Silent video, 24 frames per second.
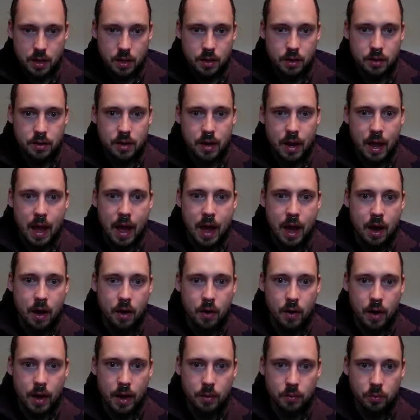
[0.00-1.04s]

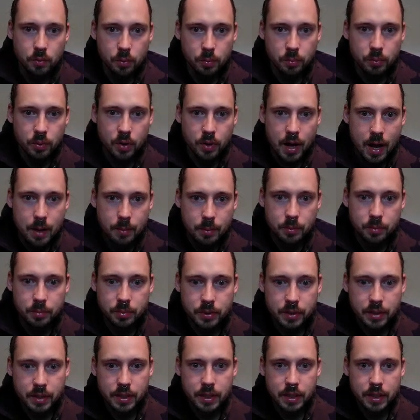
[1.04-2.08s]
now I will
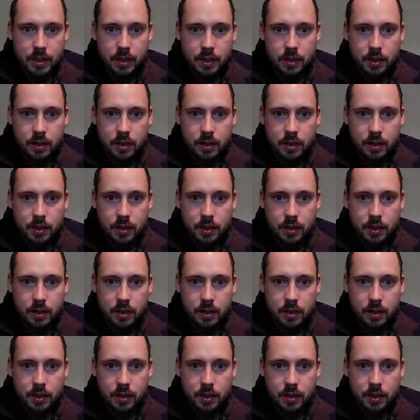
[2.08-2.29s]
probably